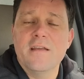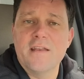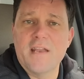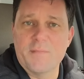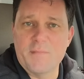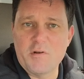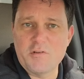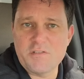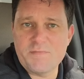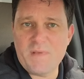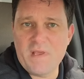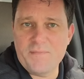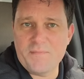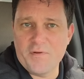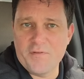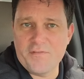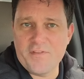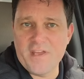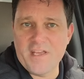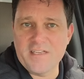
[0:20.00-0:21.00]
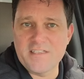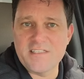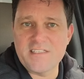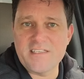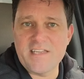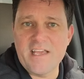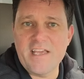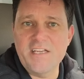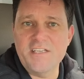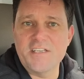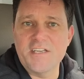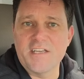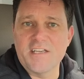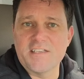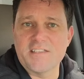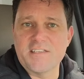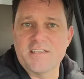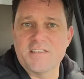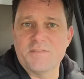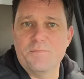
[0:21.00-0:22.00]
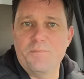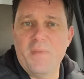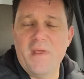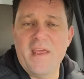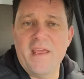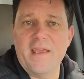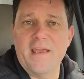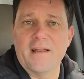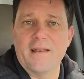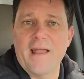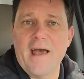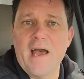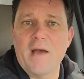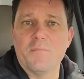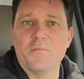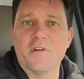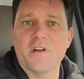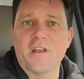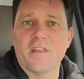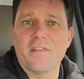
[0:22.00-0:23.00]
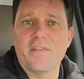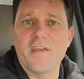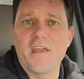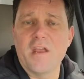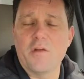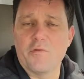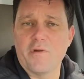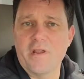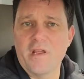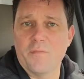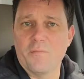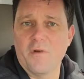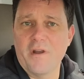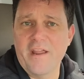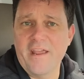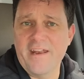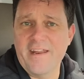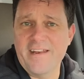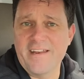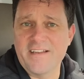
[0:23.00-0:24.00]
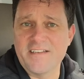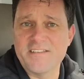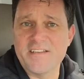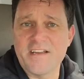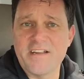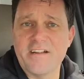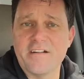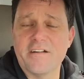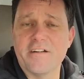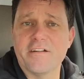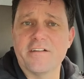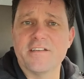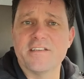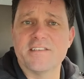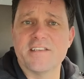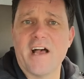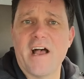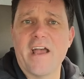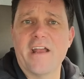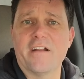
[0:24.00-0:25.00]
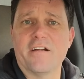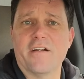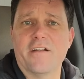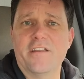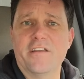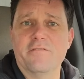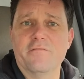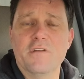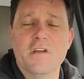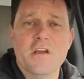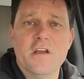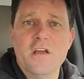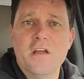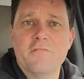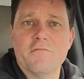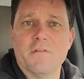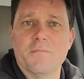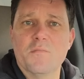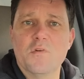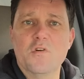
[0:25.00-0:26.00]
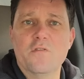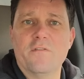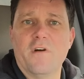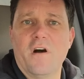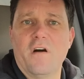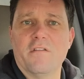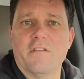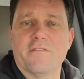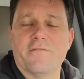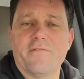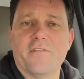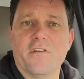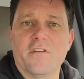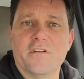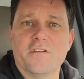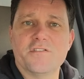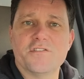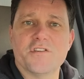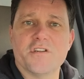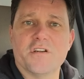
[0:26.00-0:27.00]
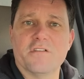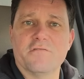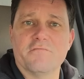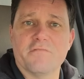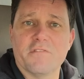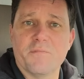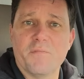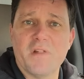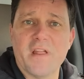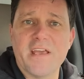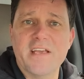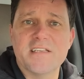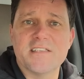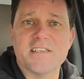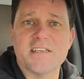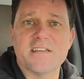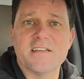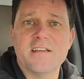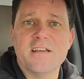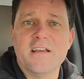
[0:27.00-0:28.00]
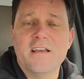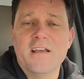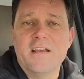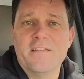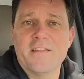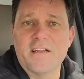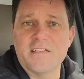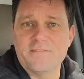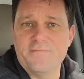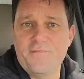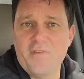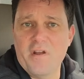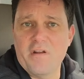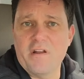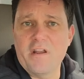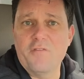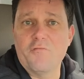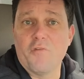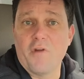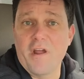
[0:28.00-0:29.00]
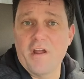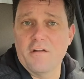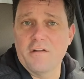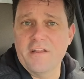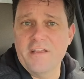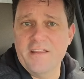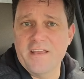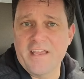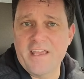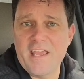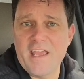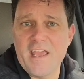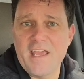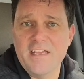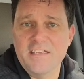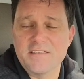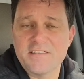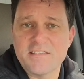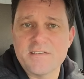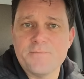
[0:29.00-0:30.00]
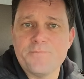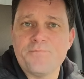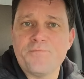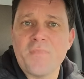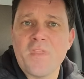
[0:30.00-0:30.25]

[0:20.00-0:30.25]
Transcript: Now most people think staging is this big elaborate thing where you bring in an interior designer and you remove all the furniture and replace it. That's very rarely the case.